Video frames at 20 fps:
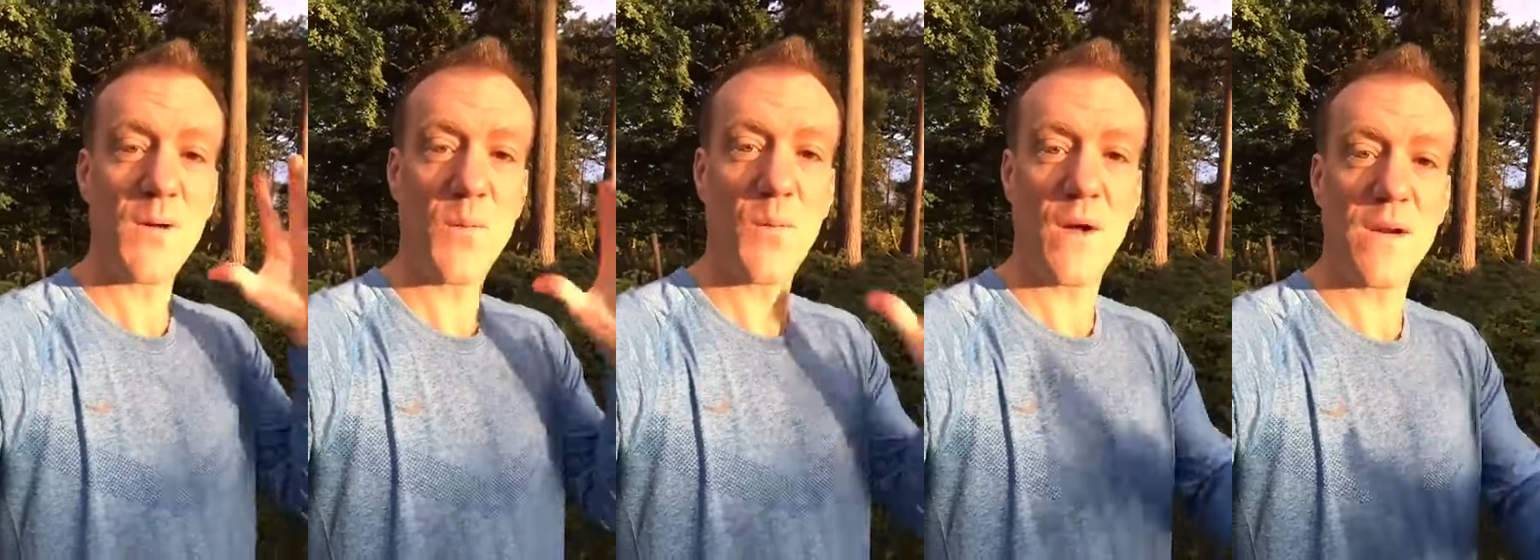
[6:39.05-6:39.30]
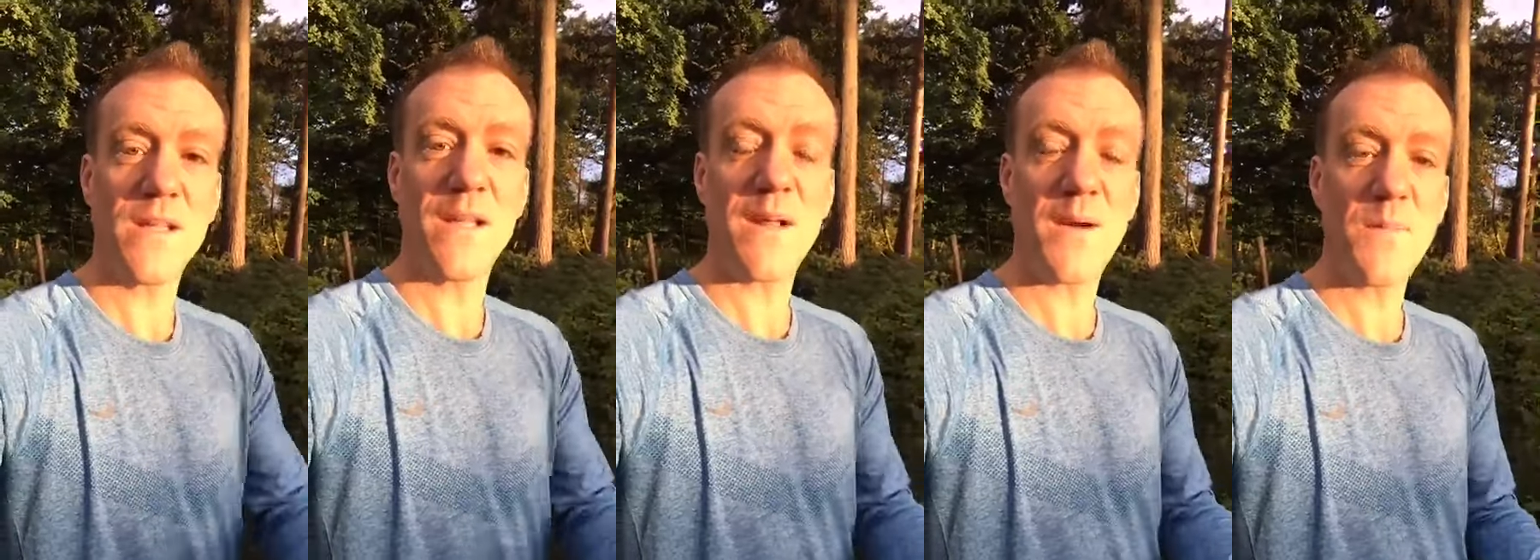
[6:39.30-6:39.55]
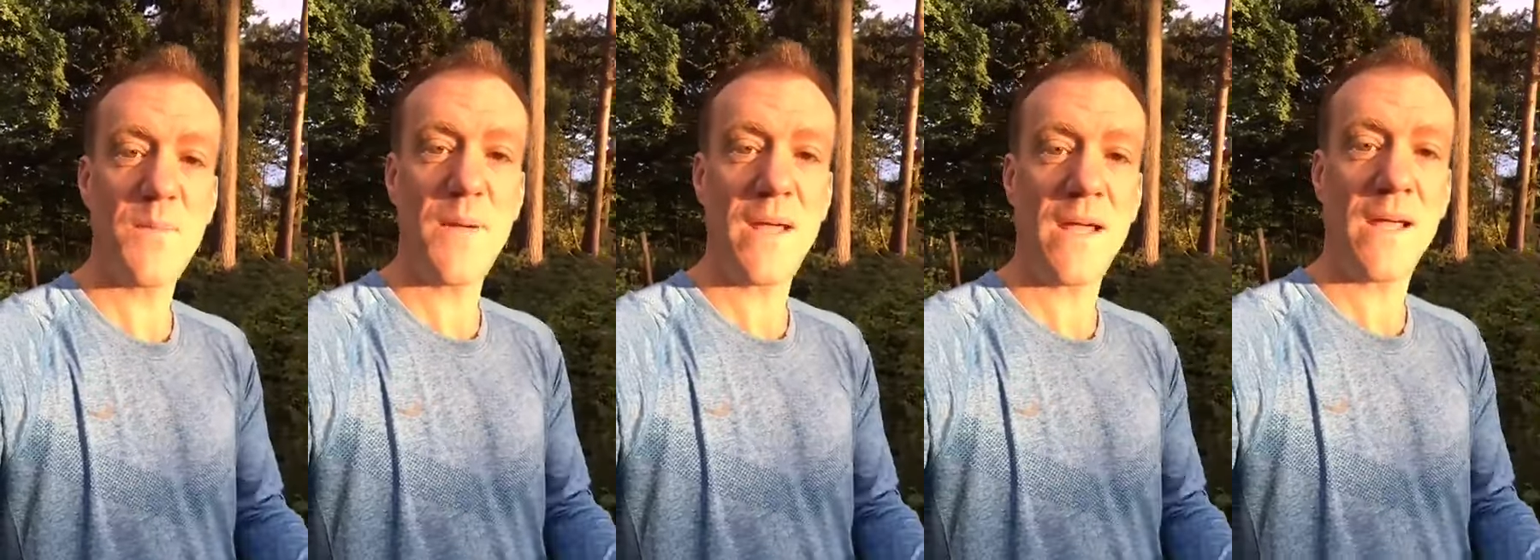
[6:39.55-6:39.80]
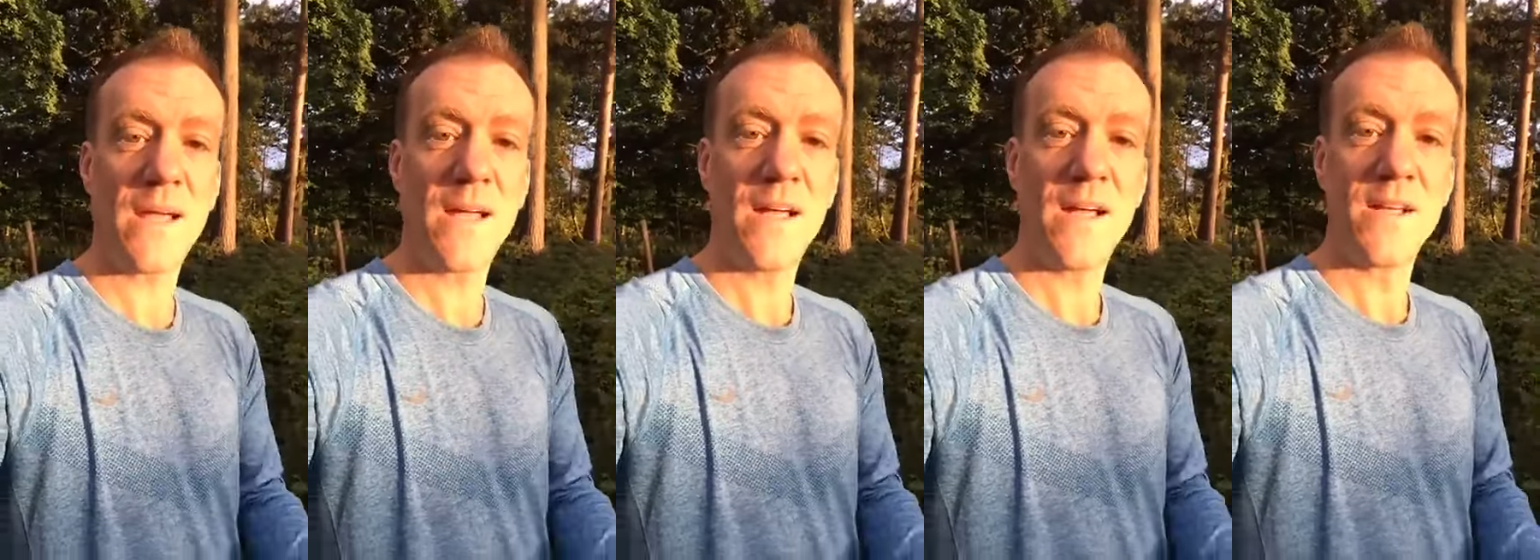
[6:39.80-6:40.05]

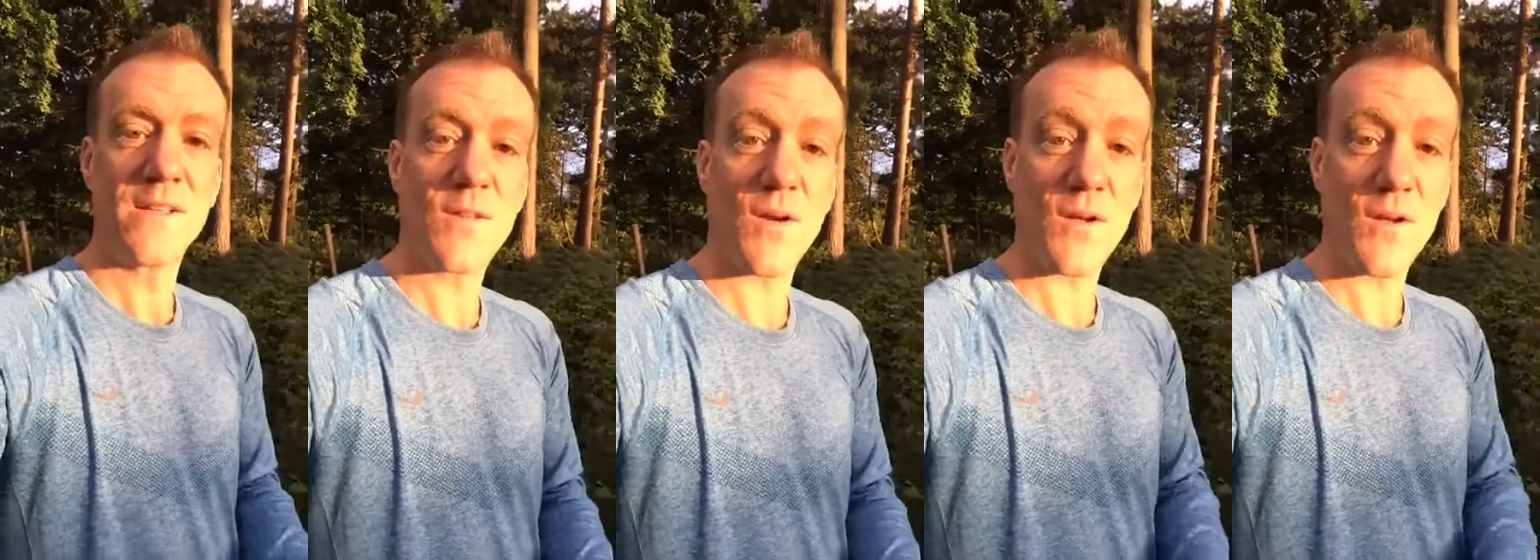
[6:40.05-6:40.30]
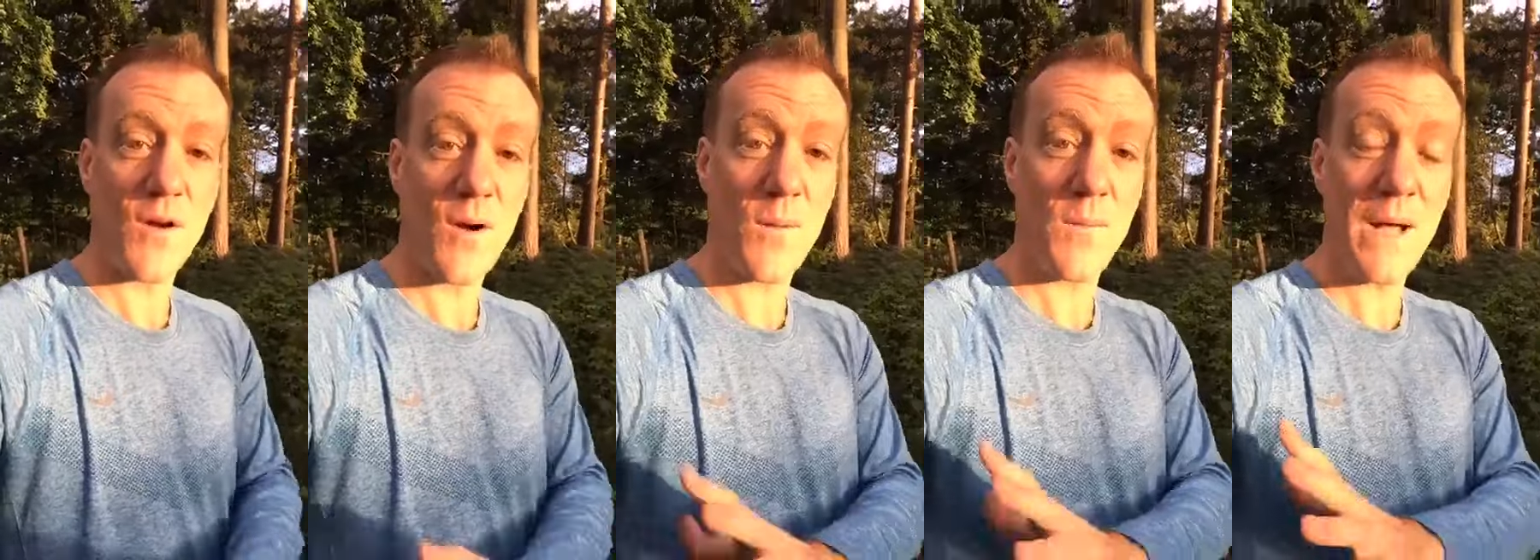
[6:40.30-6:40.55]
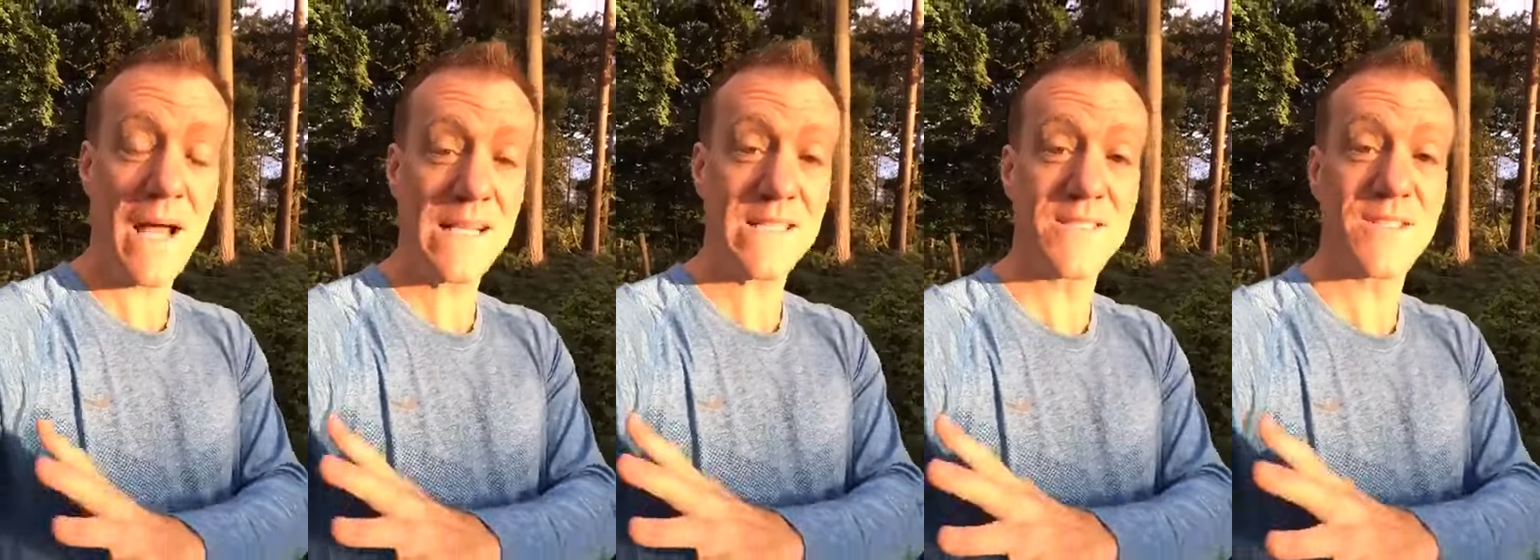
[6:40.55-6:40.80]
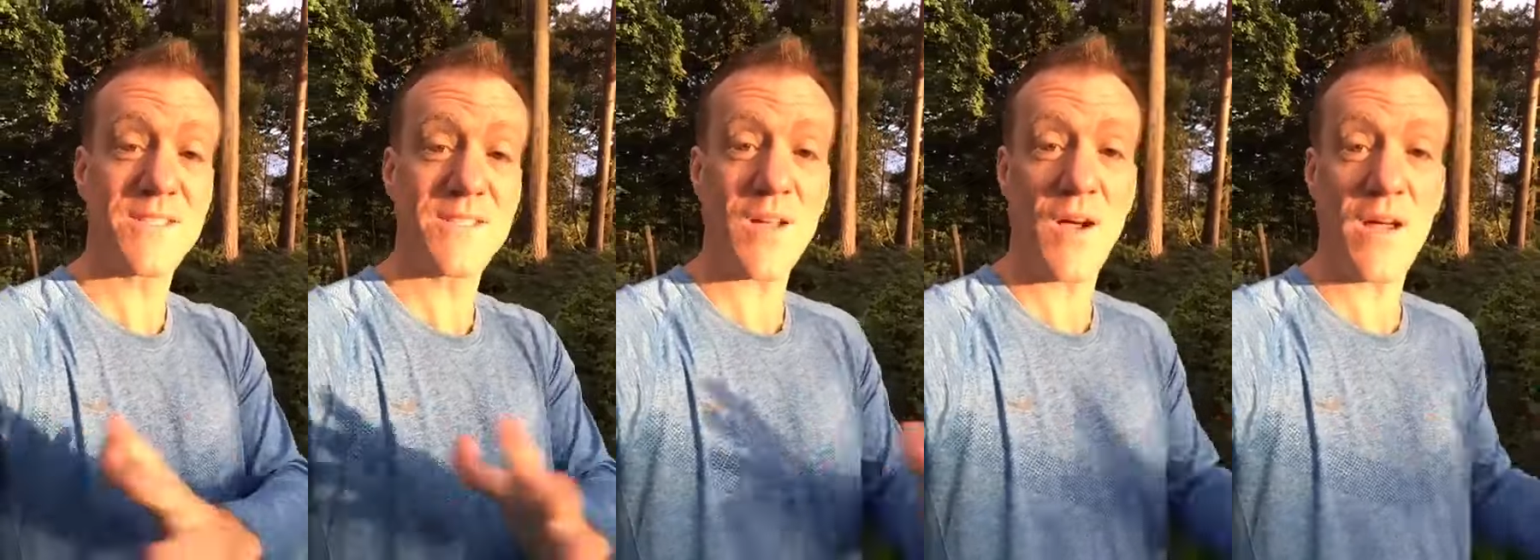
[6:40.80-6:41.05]
oneyouknowbeer.com and
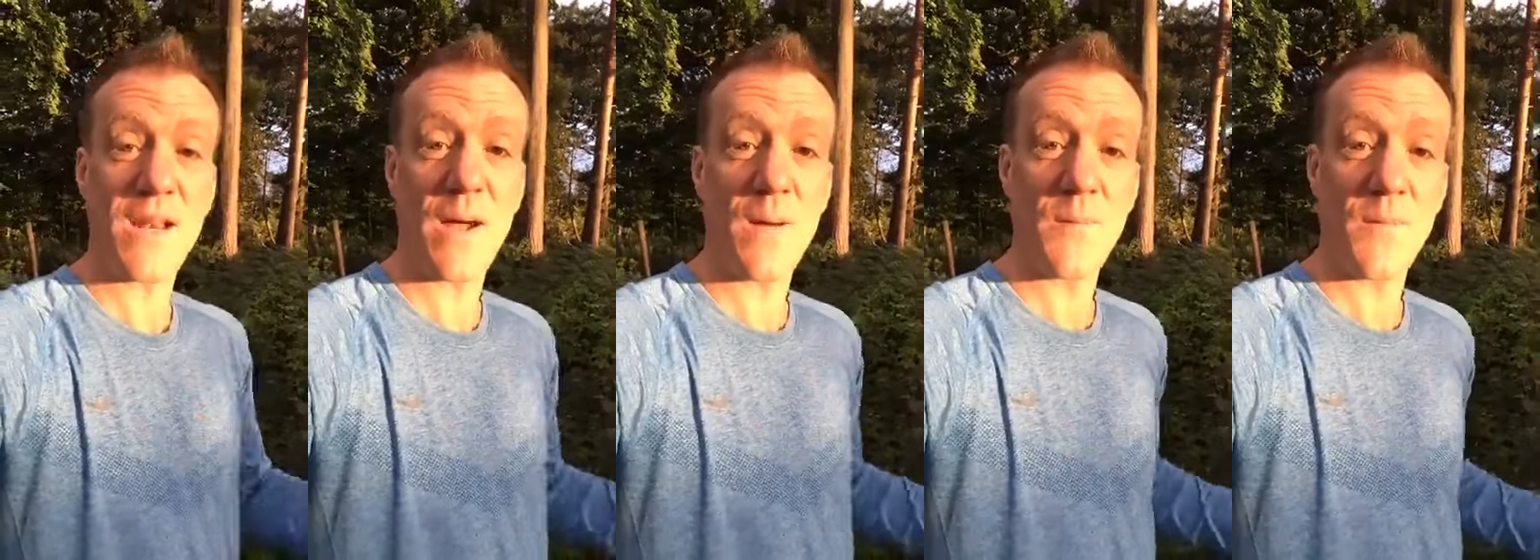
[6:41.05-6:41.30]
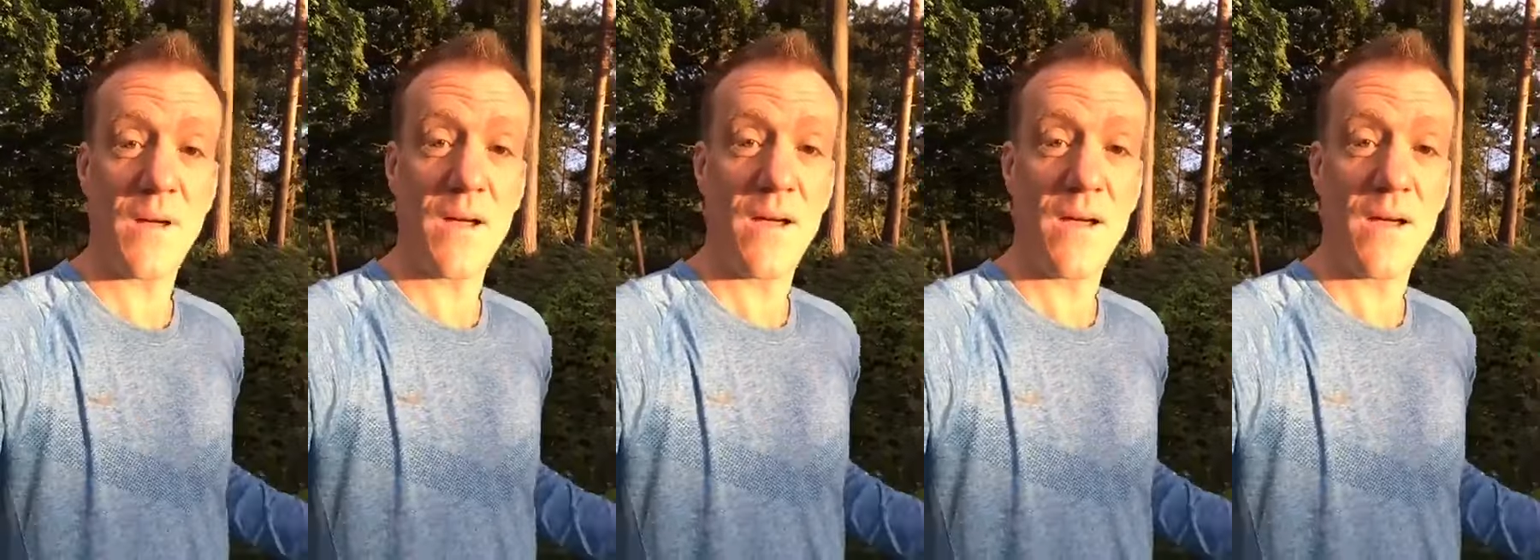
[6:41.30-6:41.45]
sign up